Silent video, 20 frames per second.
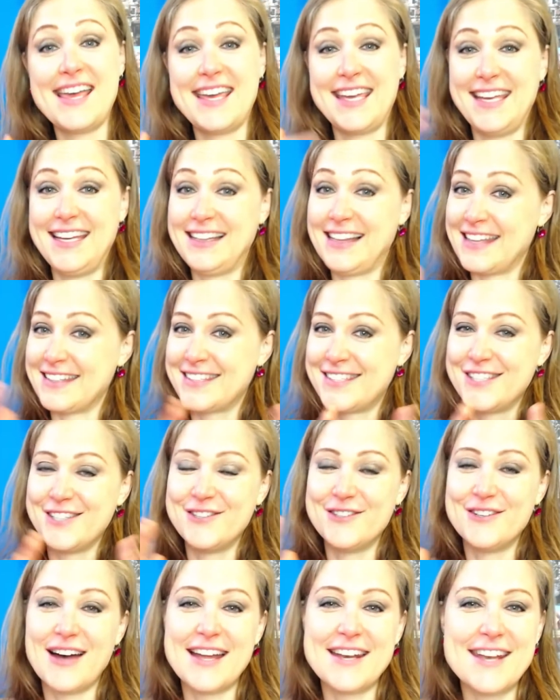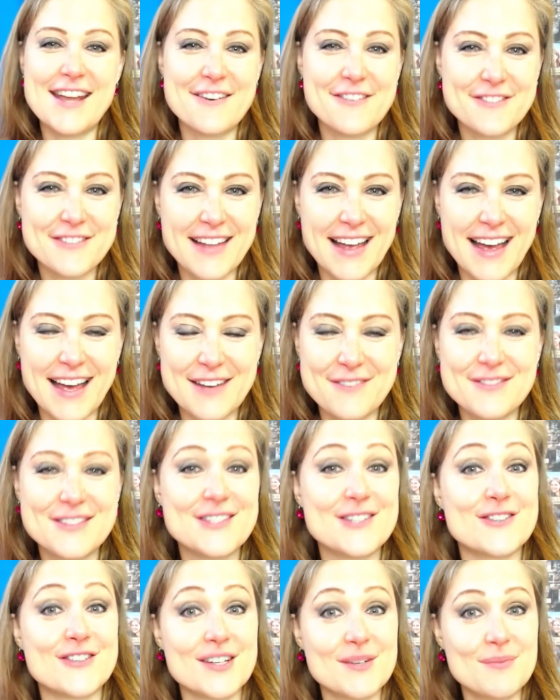He lets you enough time
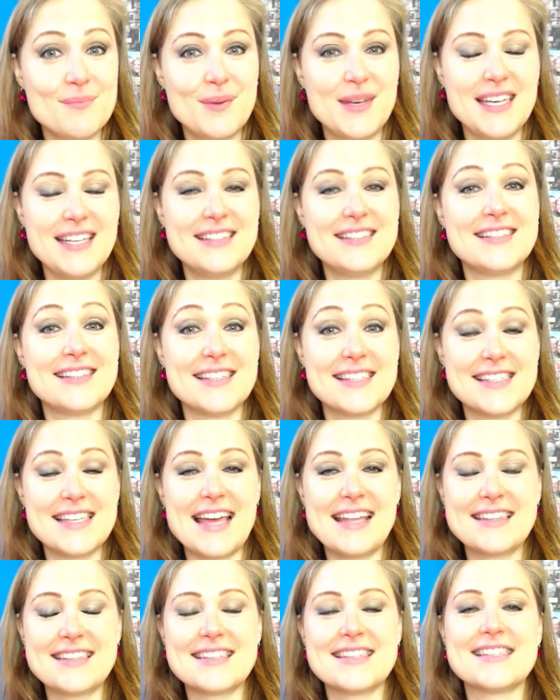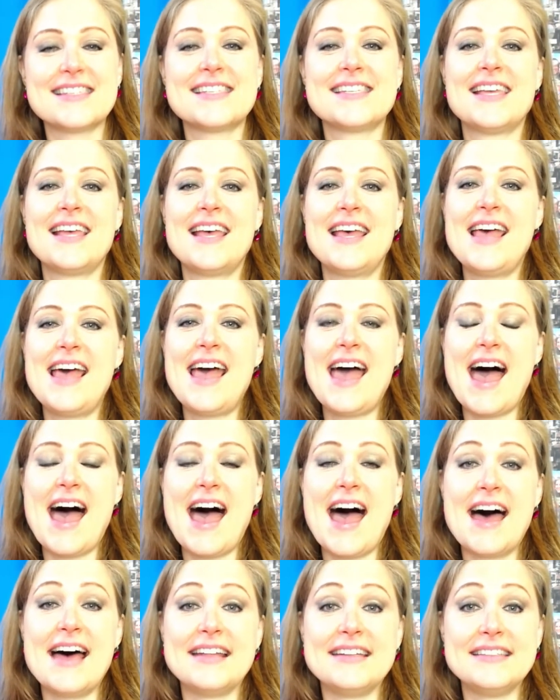to repeat the sentence,
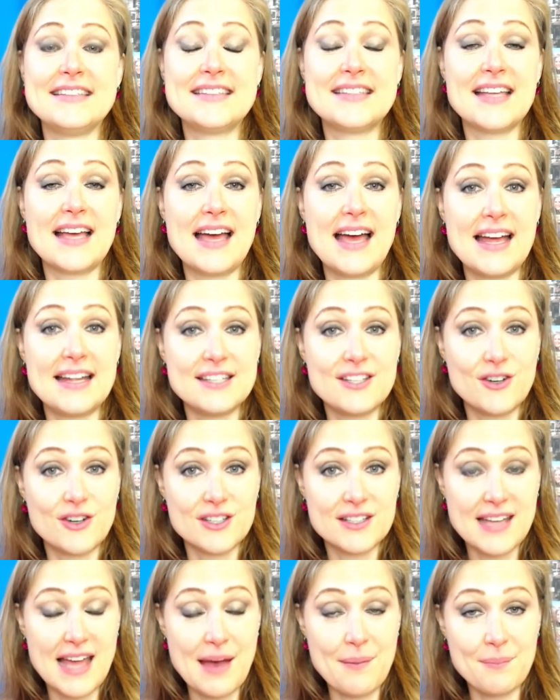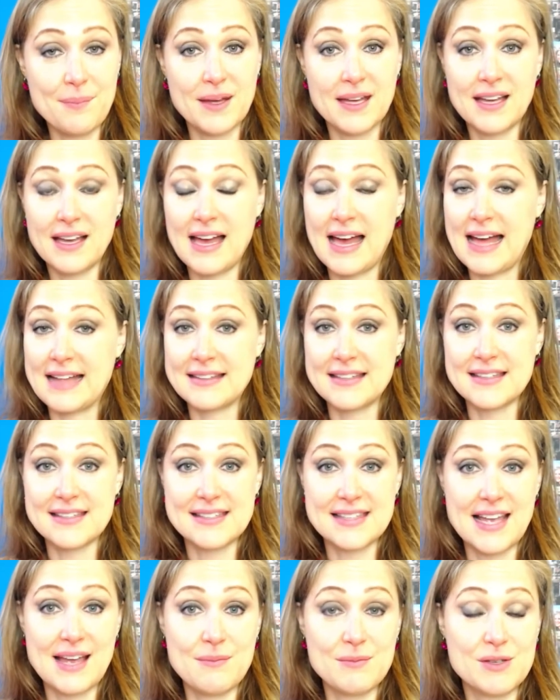and you're tapping at the
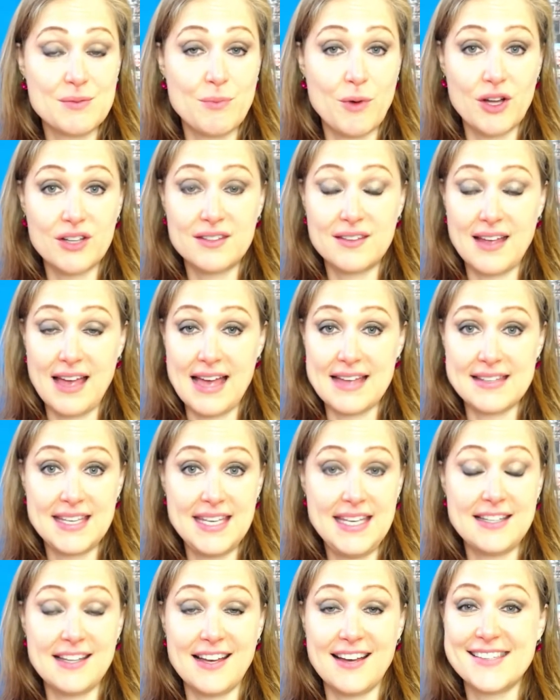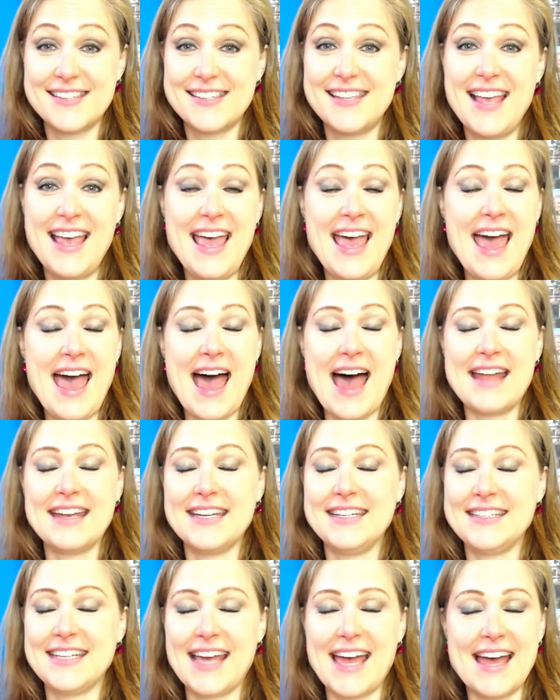same spot as he does. And
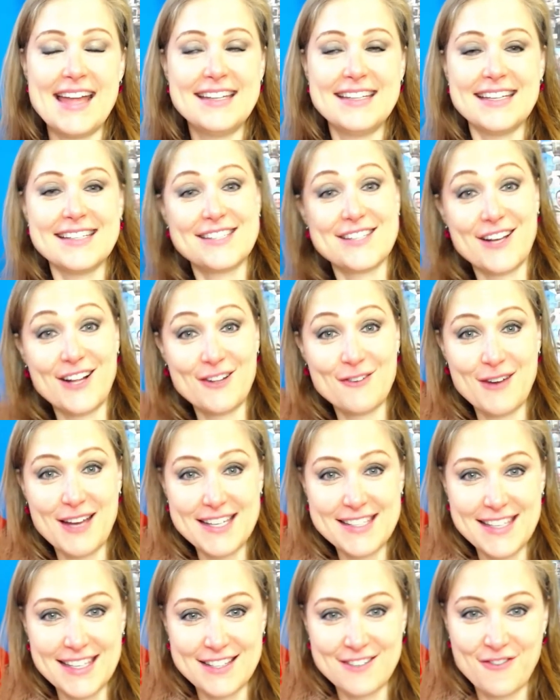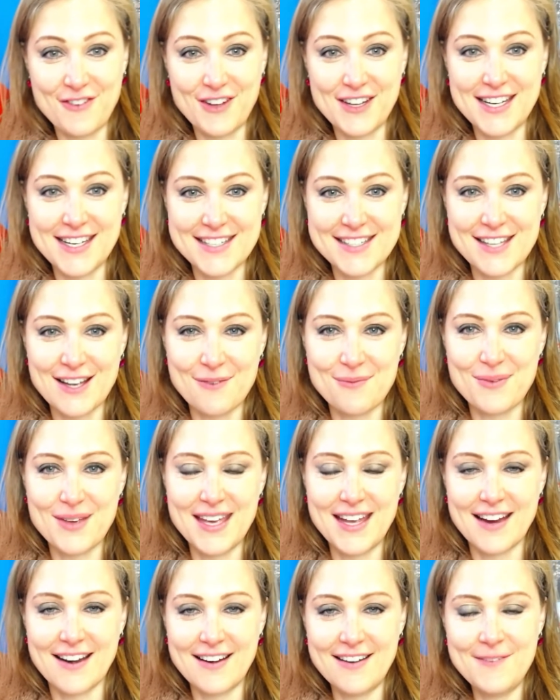in the end, it's always, it finishes up
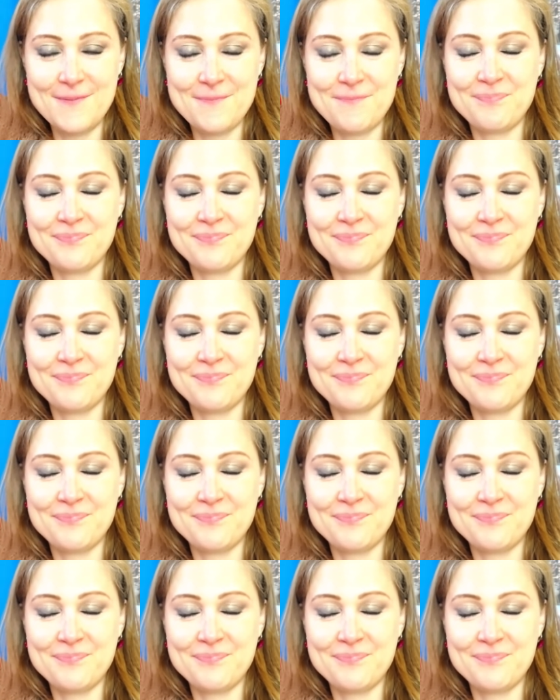here.